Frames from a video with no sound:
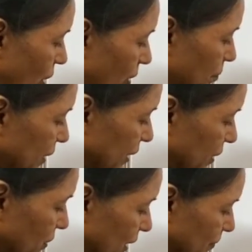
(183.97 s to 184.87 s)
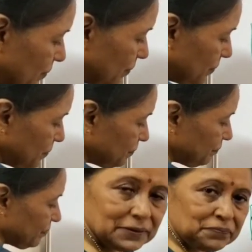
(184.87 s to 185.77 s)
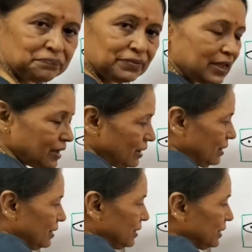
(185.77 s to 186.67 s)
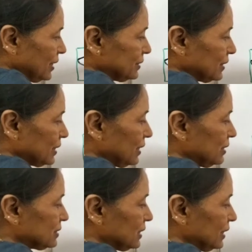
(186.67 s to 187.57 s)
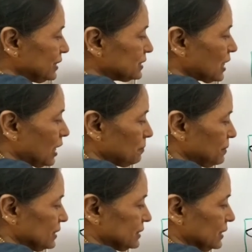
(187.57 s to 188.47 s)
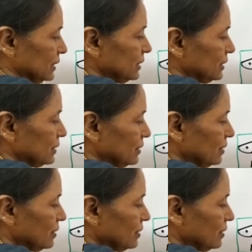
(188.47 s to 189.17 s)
operculum. Here the gill slits are present